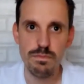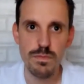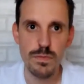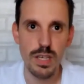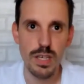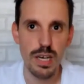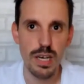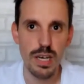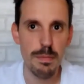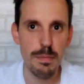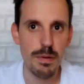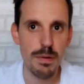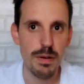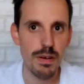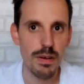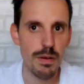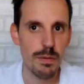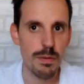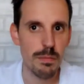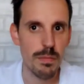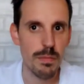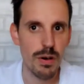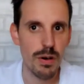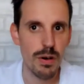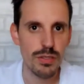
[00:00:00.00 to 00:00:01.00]
couple of
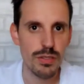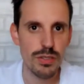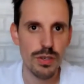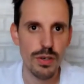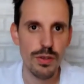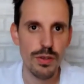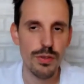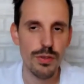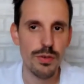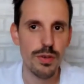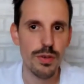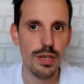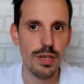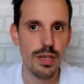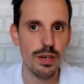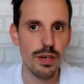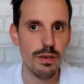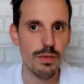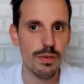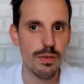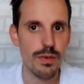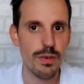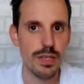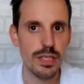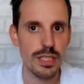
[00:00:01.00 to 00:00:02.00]
months or three
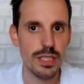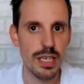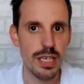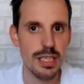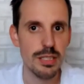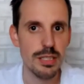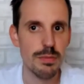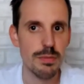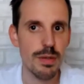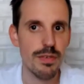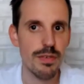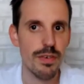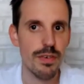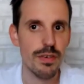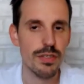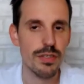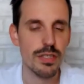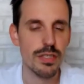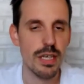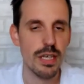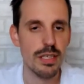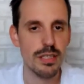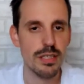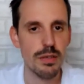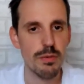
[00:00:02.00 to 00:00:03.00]
of research before
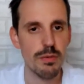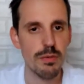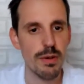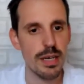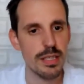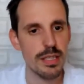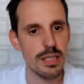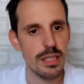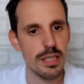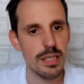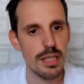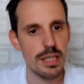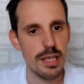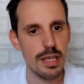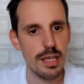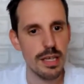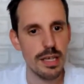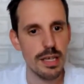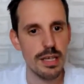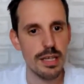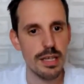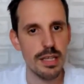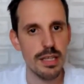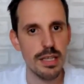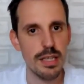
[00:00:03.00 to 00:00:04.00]
starting writing
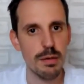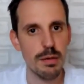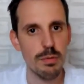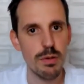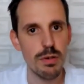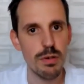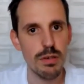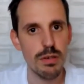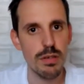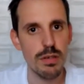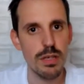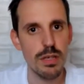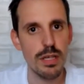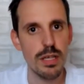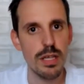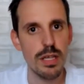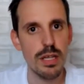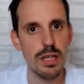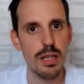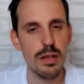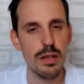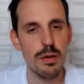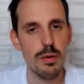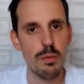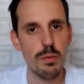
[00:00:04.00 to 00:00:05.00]
the book,
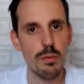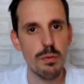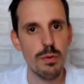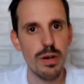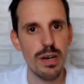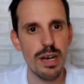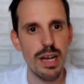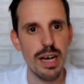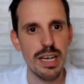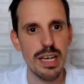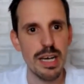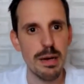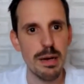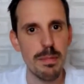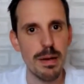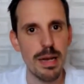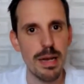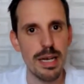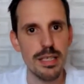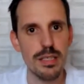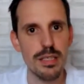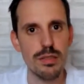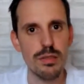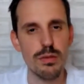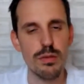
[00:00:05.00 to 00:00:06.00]
where I
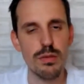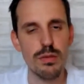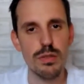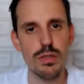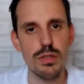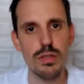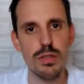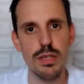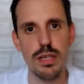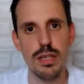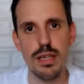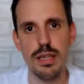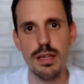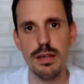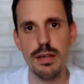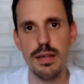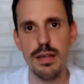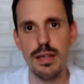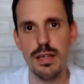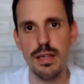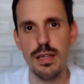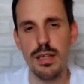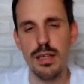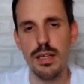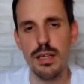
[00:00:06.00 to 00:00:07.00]
applied,
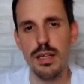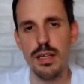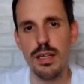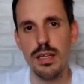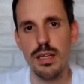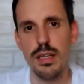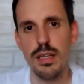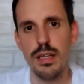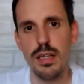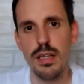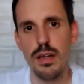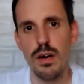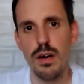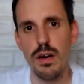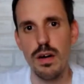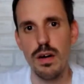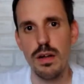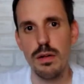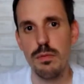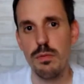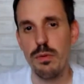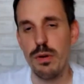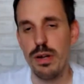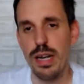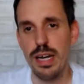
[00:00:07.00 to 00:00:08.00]

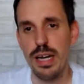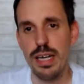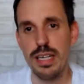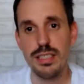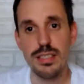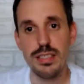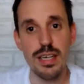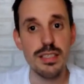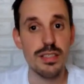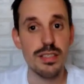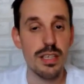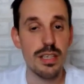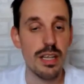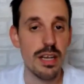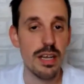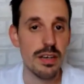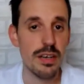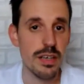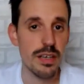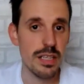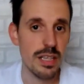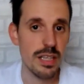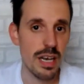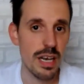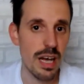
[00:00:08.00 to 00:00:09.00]
where I started
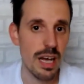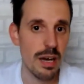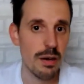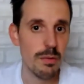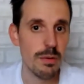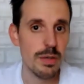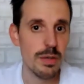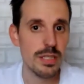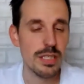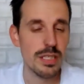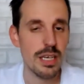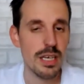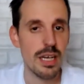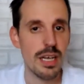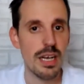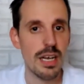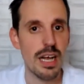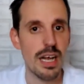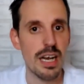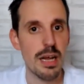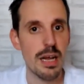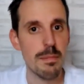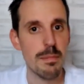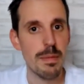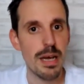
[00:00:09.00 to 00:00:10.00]
learning the language and
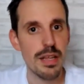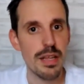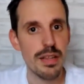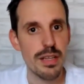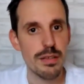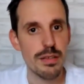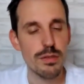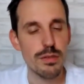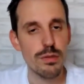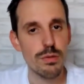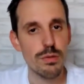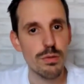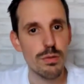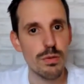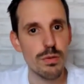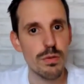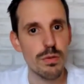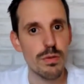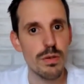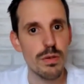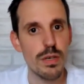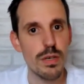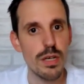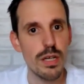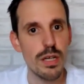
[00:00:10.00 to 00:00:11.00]
applied them
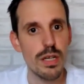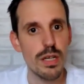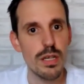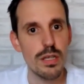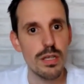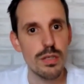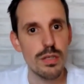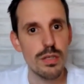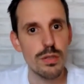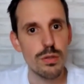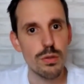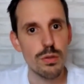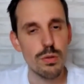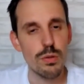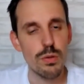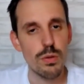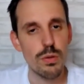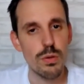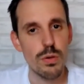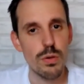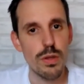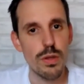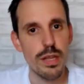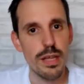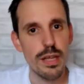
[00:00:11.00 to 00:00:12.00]
to
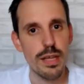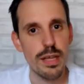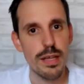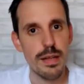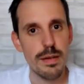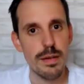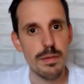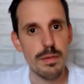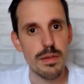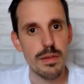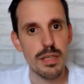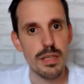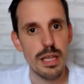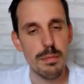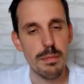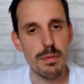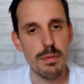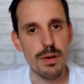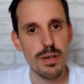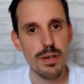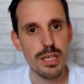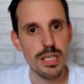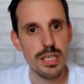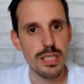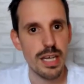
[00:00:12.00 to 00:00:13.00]
the
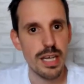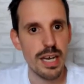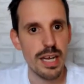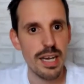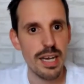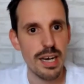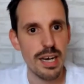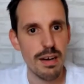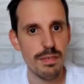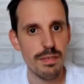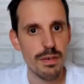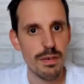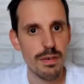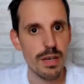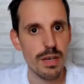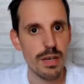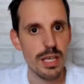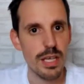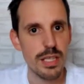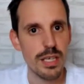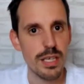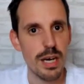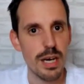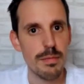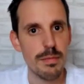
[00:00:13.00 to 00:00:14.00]
project that I have on
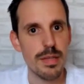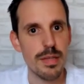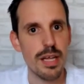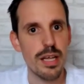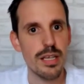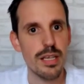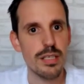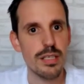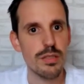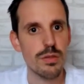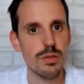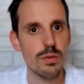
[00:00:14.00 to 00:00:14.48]
GitHub that is